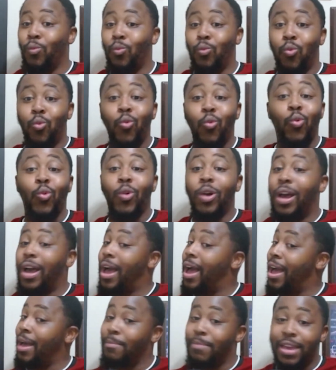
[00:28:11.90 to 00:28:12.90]

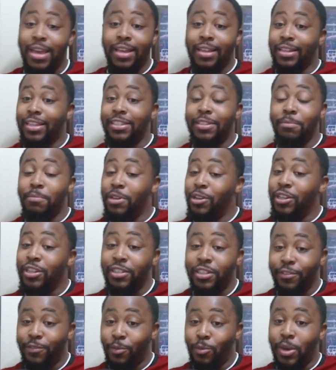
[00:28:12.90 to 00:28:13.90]
Wow, man, it's a million
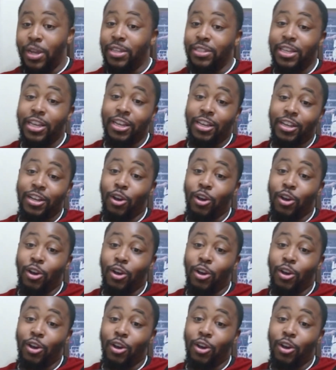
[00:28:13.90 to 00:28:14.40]
different ways they could go.